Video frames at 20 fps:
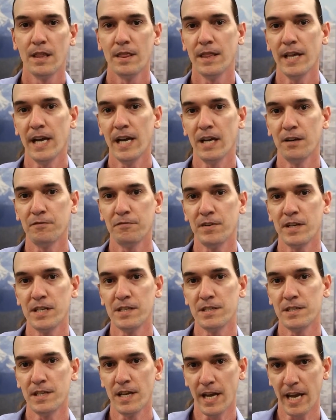that
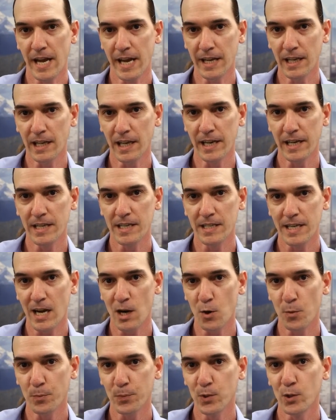feeds the headlight
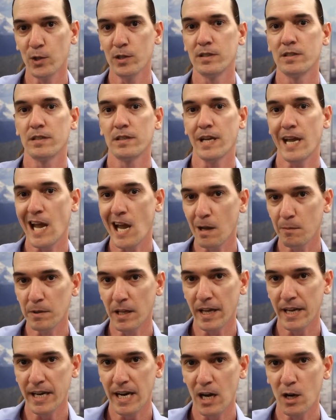output, cab
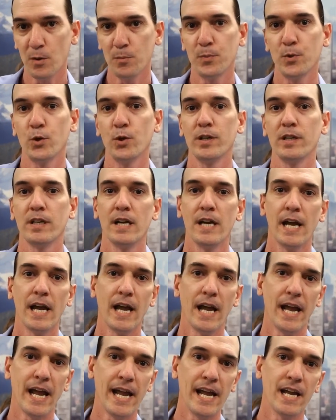light output,
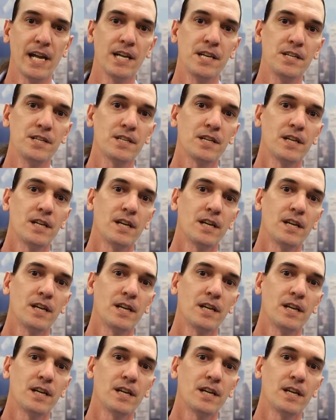and